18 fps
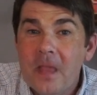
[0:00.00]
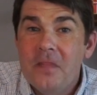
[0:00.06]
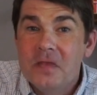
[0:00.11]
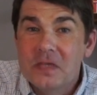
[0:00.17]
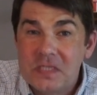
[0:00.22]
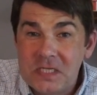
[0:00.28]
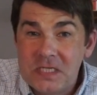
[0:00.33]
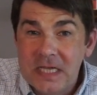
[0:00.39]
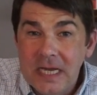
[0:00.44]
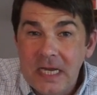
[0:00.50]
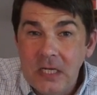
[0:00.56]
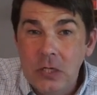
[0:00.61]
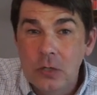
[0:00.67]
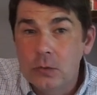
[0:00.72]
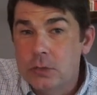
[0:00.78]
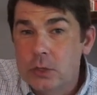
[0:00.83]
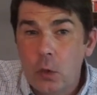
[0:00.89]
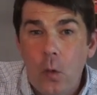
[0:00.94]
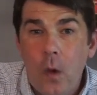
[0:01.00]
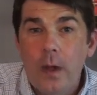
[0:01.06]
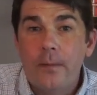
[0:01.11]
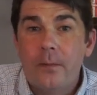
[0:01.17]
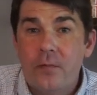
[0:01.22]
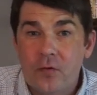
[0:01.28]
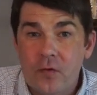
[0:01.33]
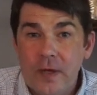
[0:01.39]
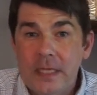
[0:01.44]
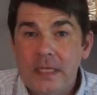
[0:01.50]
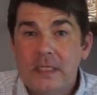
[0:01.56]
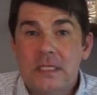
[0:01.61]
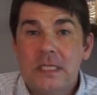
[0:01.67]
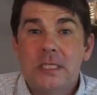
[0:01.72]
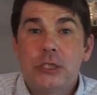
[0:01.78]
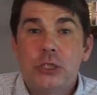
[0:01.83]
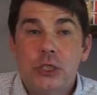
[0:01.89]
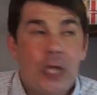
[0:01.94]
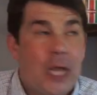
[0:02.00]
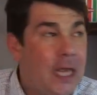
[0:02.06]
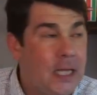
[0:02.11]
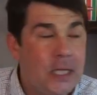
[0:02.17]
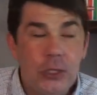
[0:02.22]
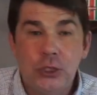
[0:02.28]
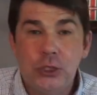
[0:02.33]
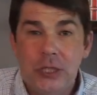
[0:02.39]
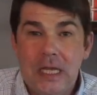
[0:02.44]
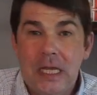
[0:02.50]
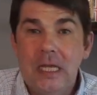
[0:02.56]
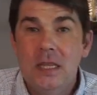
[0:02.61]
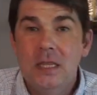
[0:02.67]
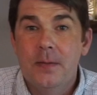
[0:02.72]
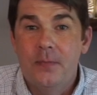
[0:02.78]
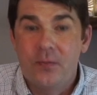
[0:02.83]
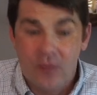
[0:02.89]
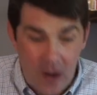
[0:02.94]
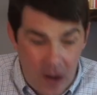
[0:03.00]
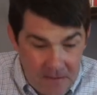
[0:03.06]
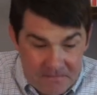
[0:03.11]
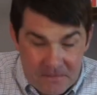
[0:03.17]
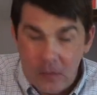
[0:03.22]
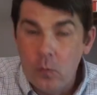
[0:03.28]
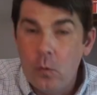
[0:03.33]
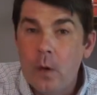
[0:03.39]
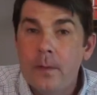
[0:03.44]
The signal to what brings the change in the prophet,